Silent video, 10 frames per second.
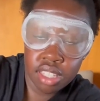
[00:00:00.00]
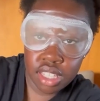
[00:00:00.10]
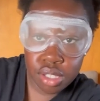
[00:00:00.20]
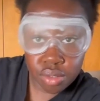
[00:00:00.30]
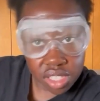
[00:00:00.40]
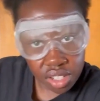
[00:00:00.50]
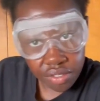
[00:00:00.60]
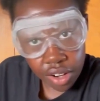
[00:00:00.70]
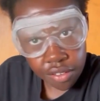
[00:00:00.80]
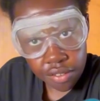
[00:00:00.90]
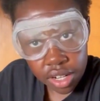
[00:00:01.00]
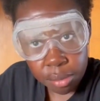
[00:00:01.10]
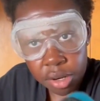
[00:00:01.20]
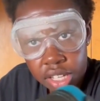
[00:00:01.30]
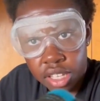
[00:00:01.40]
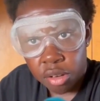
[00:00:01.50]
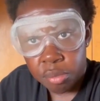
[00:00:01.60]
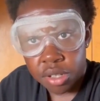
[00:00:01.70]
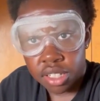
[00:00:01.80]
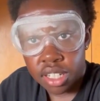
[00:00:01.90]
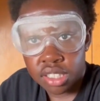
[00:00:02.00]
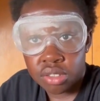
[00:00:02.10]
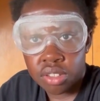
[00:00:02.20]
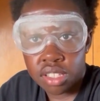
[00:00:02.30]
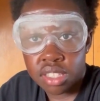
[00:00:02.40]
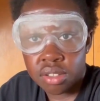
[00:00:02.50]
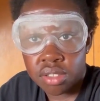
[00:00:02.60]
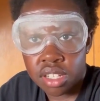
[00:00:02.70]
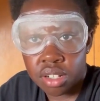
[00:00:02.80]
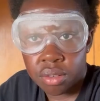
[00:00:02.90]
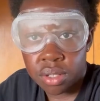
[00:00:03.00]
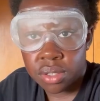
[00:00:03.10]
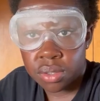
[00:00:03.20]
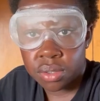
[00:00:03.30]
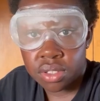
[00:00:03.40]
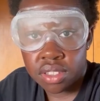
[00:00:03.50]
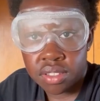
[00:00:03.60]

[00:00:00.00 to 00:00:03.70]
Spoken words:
This was still very fun to break open because you can still see the crystals.